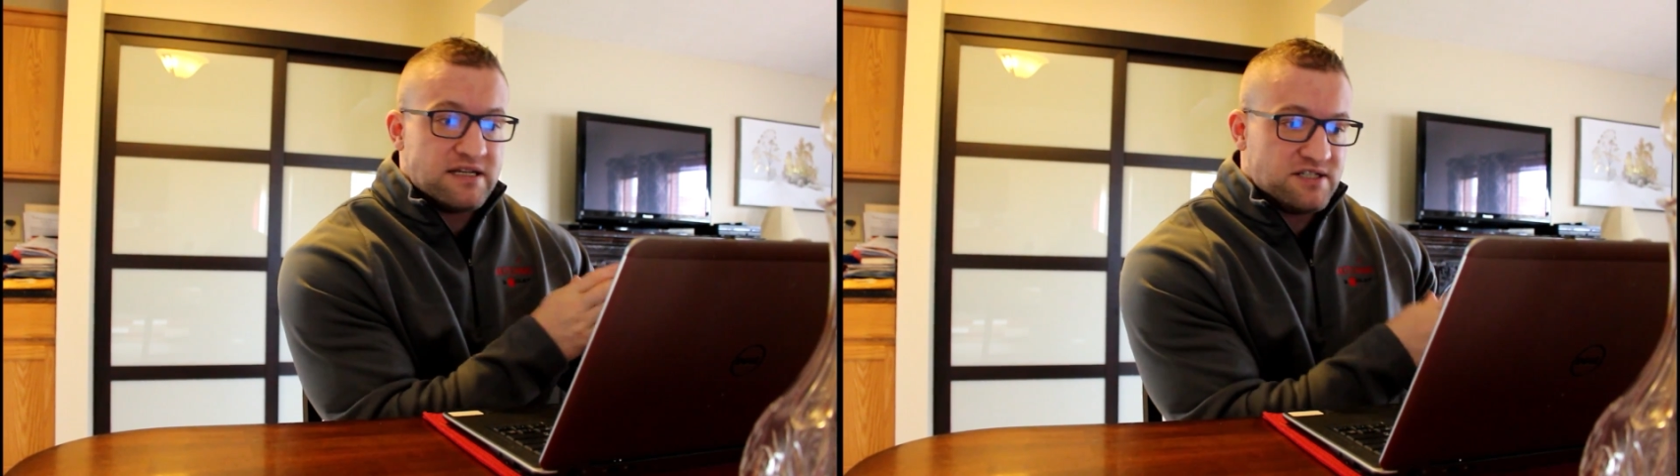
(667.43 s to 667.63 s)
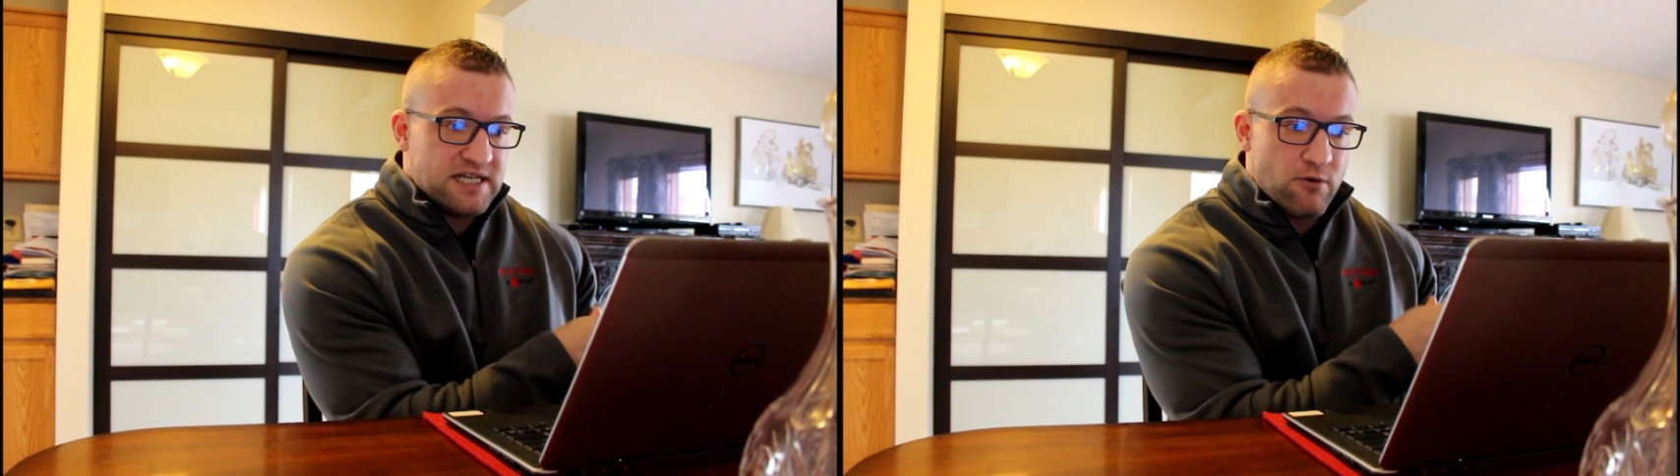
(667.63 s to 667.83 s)

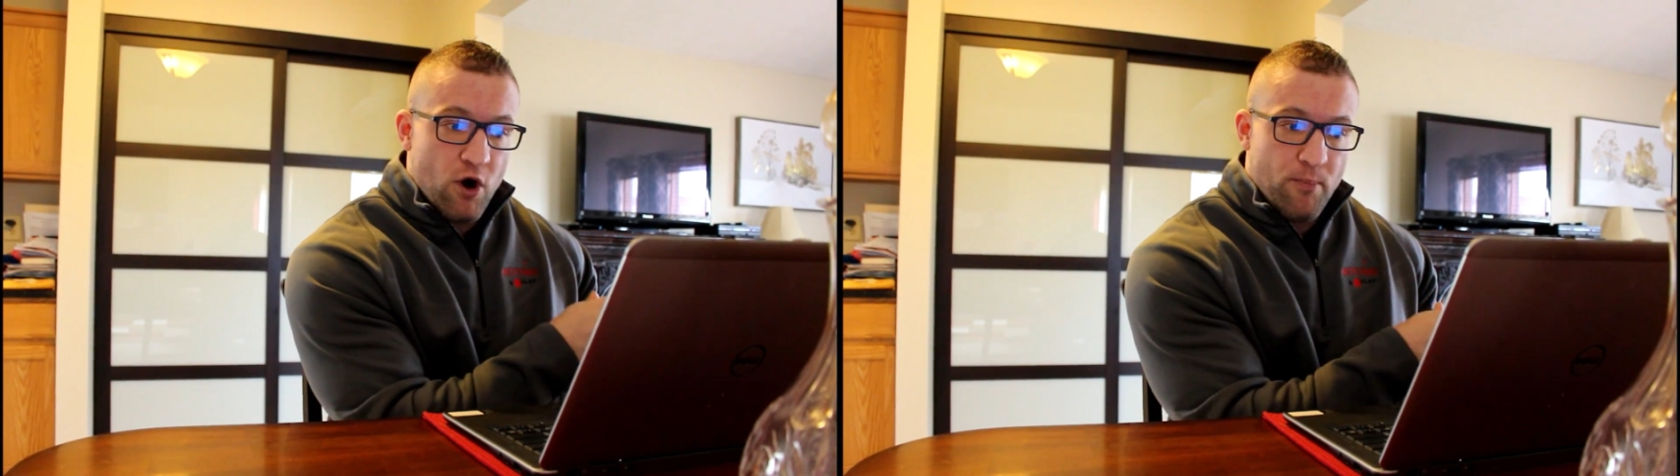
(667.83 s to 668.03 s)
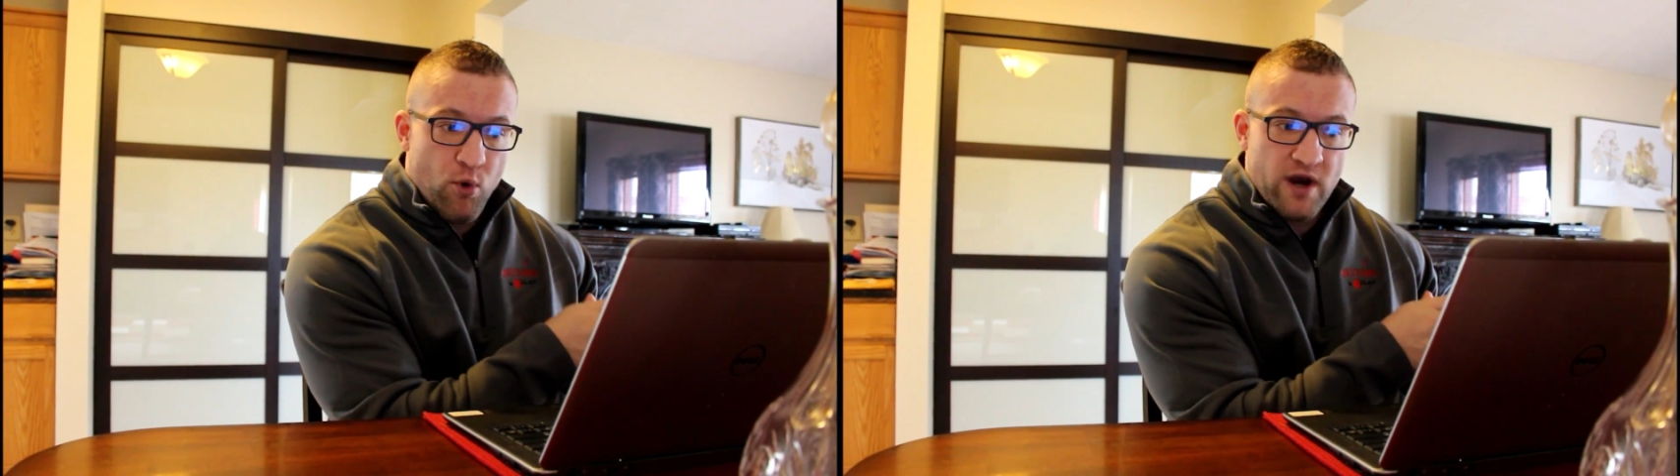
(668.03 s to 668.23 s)

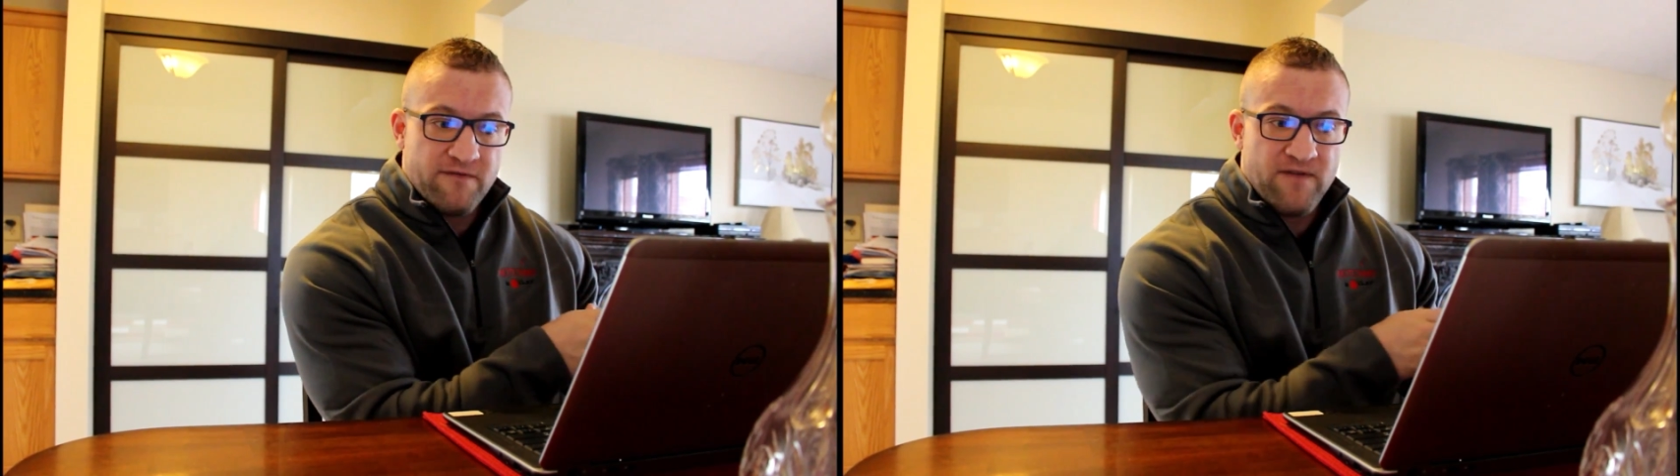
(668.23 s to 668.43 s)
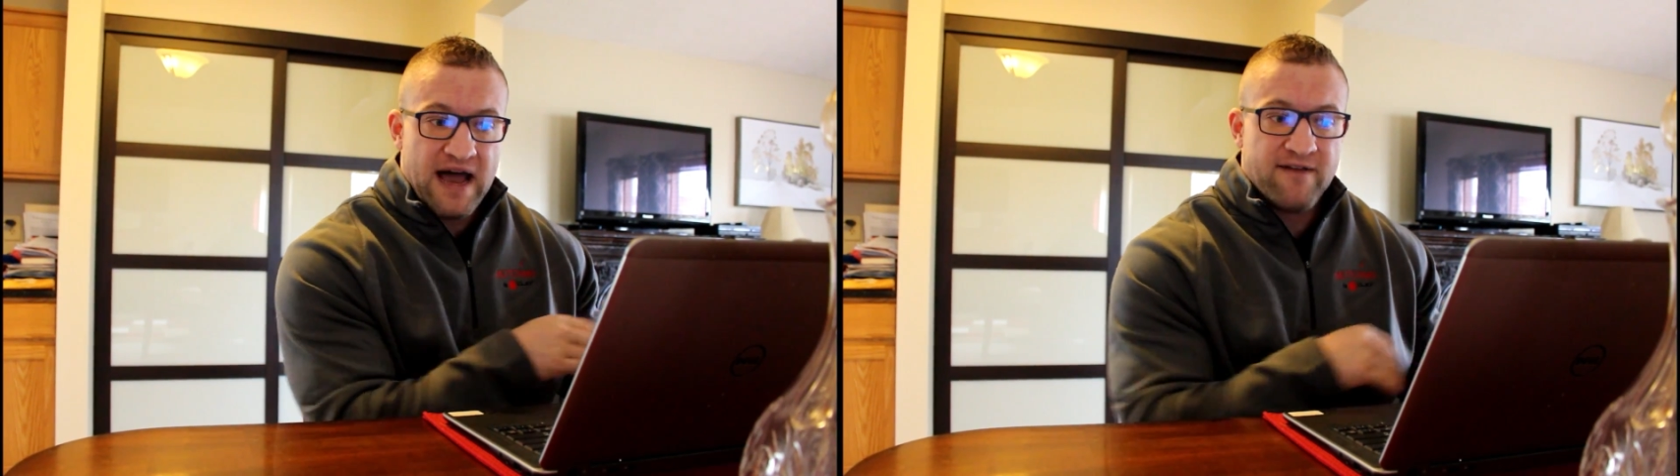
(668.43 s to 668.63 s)

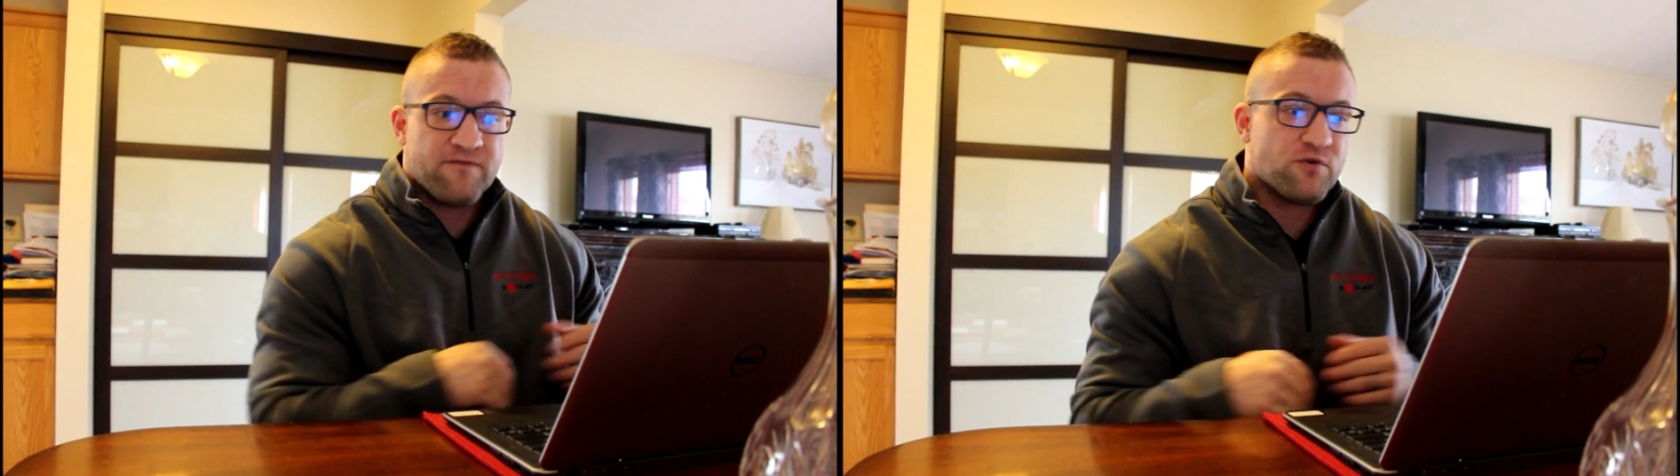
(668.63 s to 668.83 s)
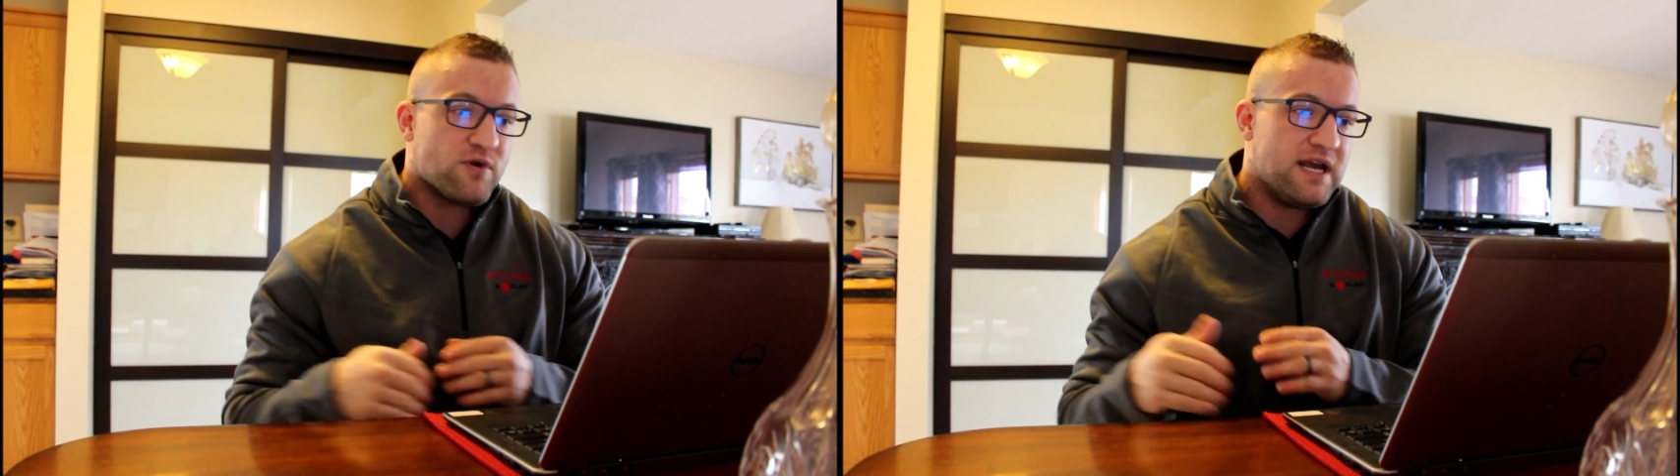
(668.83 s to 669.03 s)

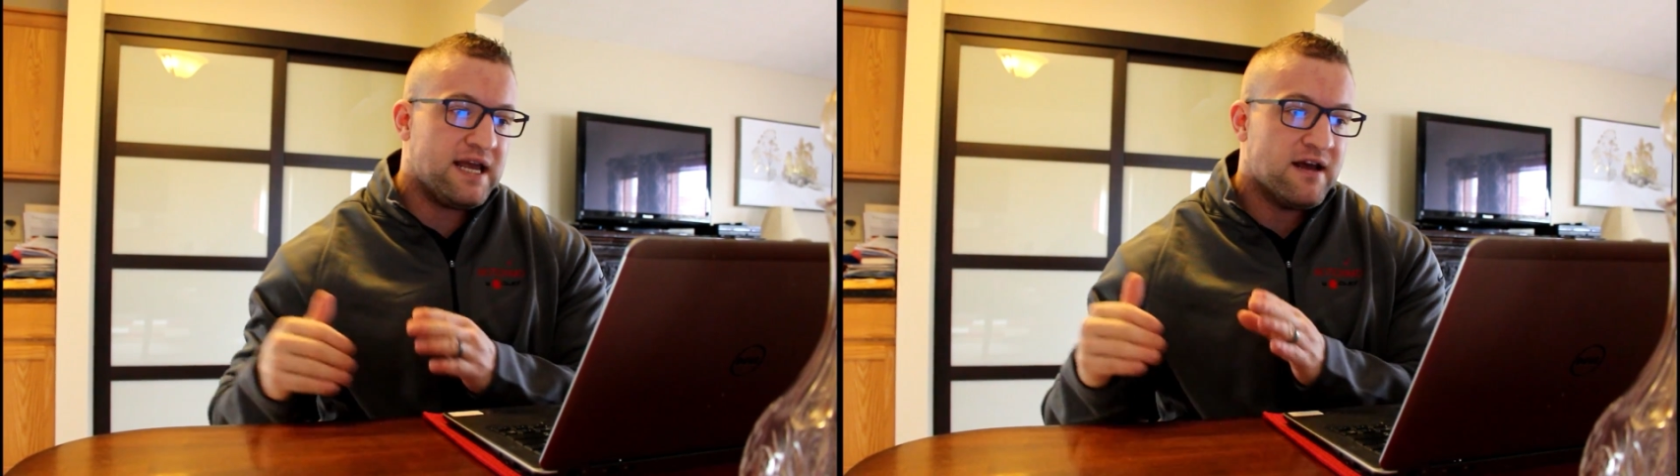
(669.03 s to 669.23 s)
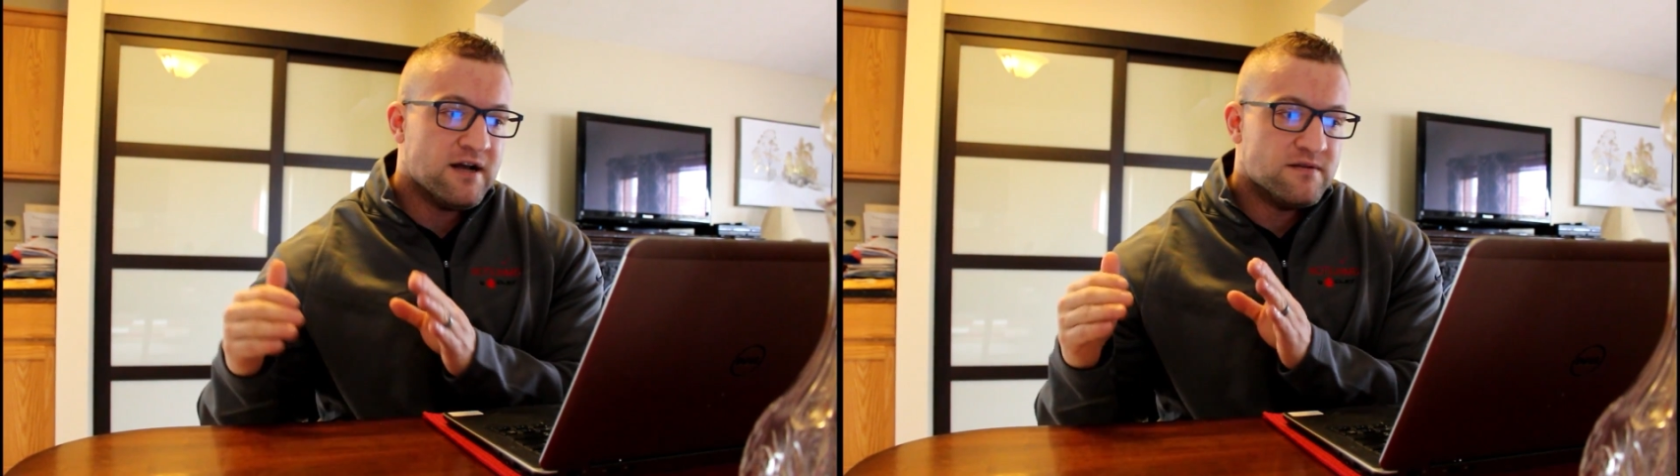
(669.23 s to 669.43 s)

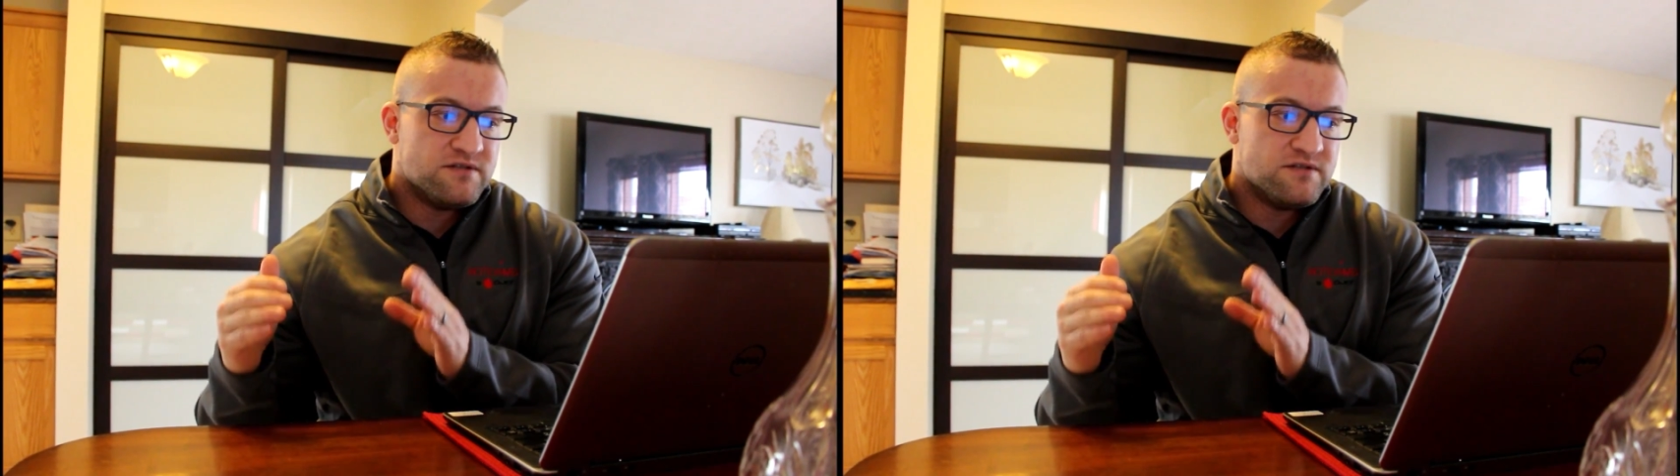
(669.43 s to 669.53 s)
0.53,